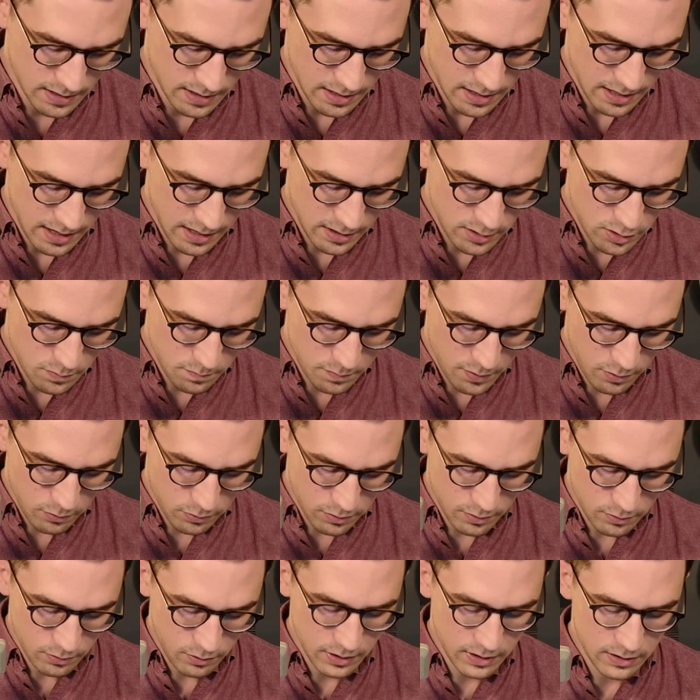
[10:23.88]
And you both
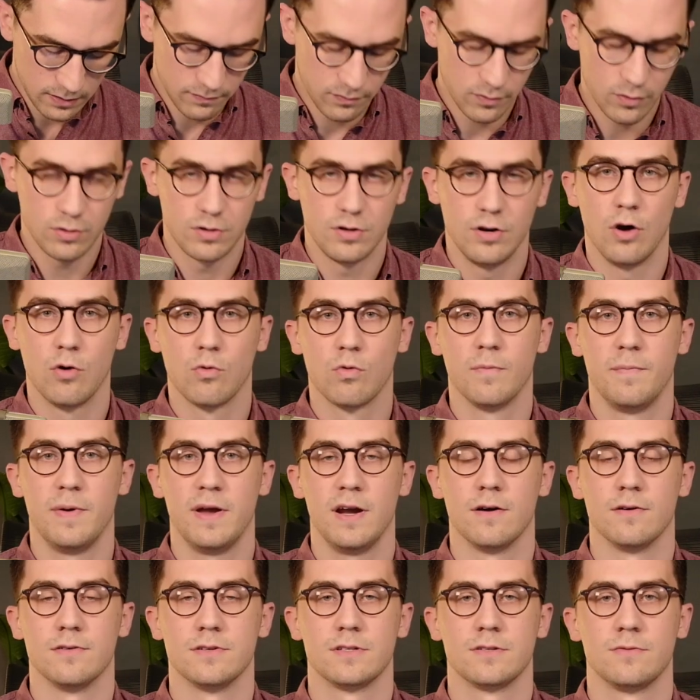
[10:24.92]
are looking for no
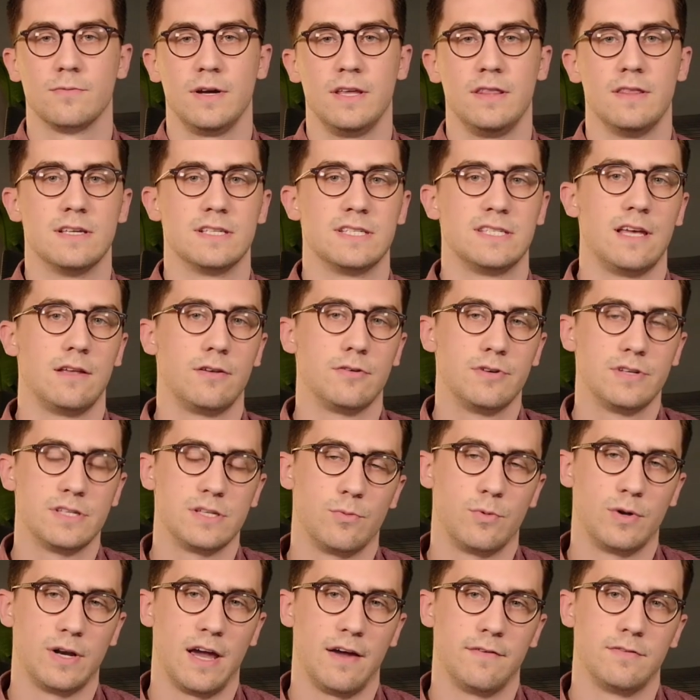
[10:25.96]
repairs, right? The seller doesn't
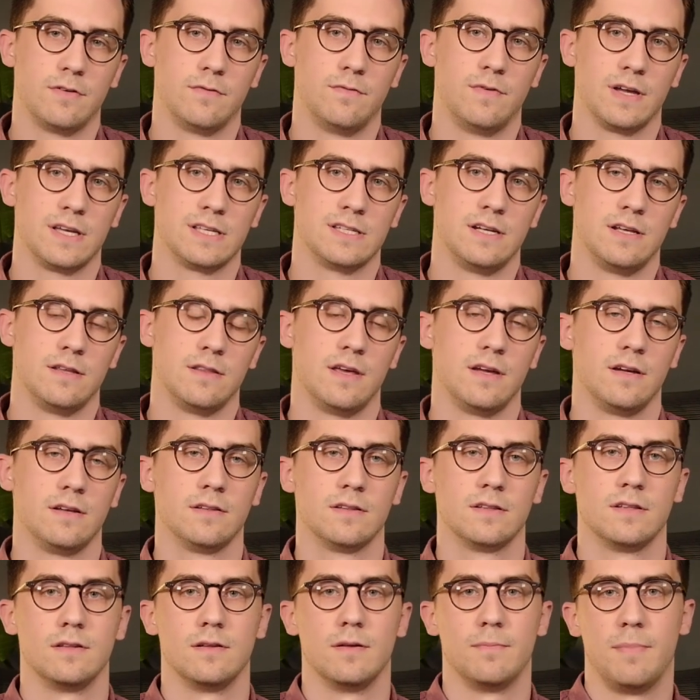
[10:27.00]
want to have to fix anything.
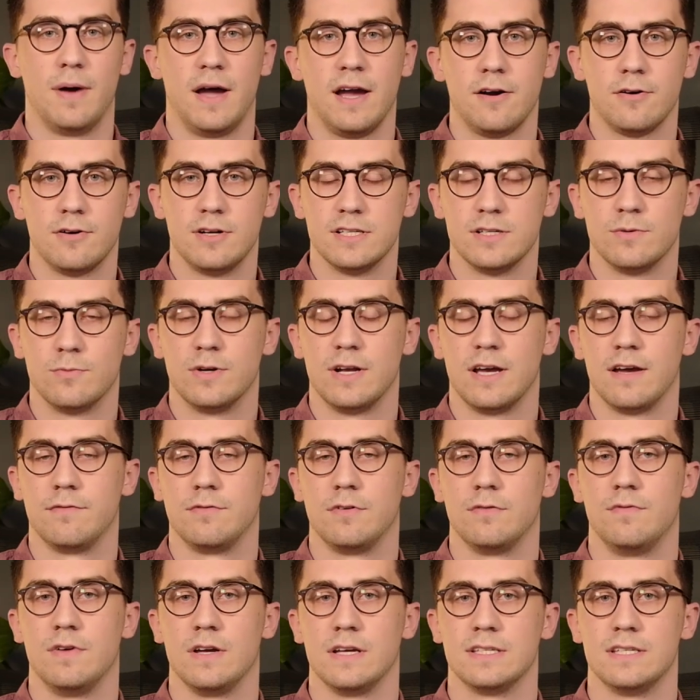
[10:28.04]
The buyer doesn't want to have
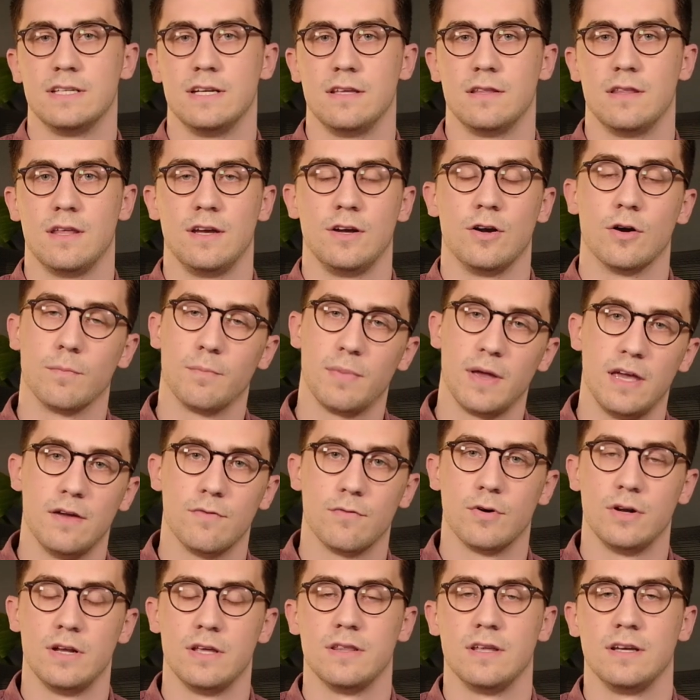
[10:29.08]
to fix anything or pay
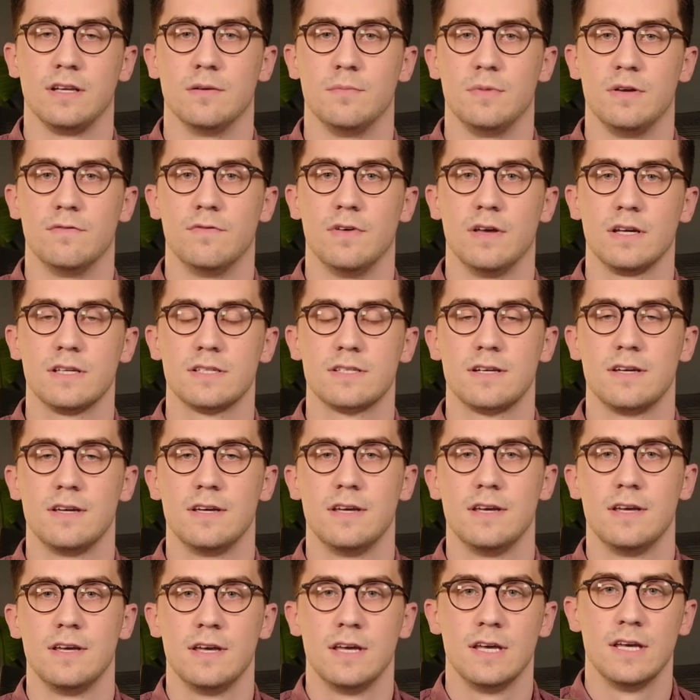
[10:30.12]
for anything to be fixed.
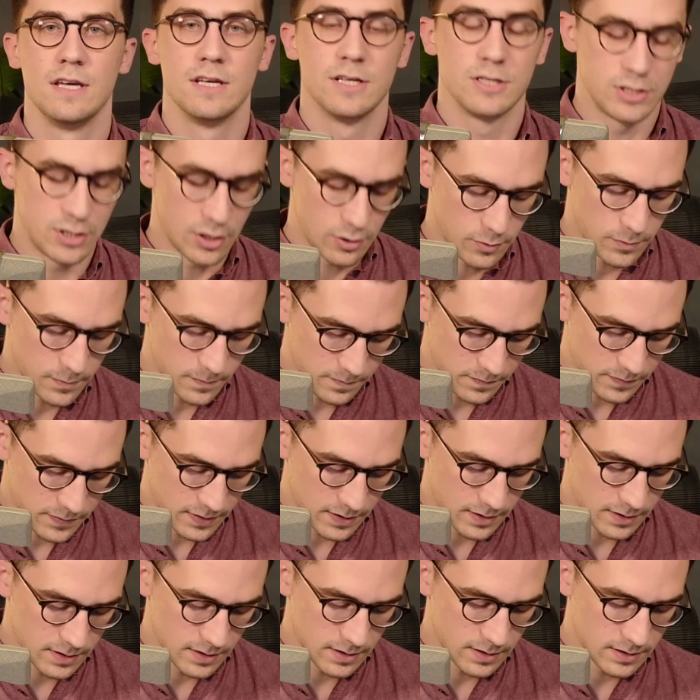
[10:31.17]
So
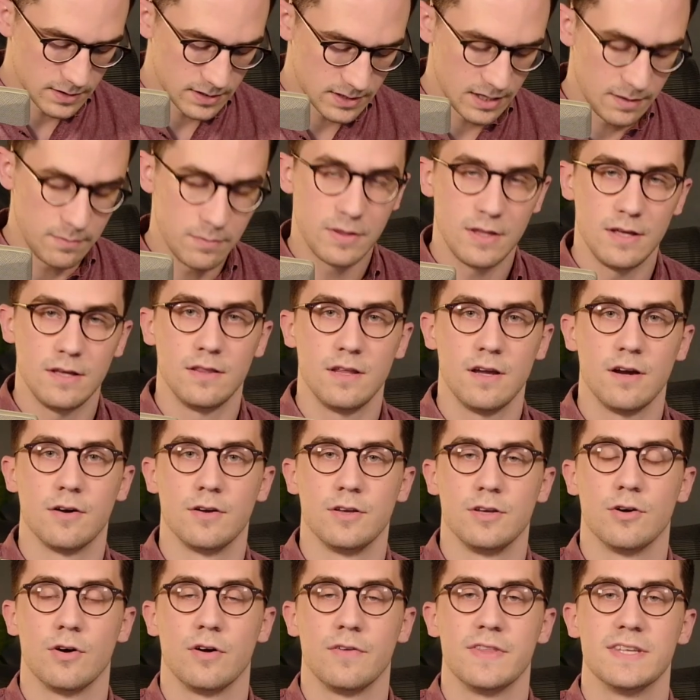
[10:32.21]
same thing there,
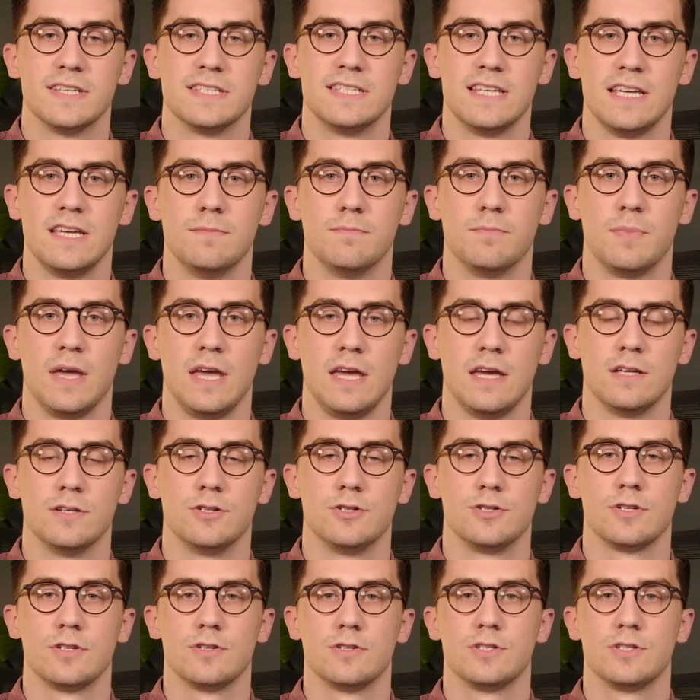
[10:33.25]
you're on the same page.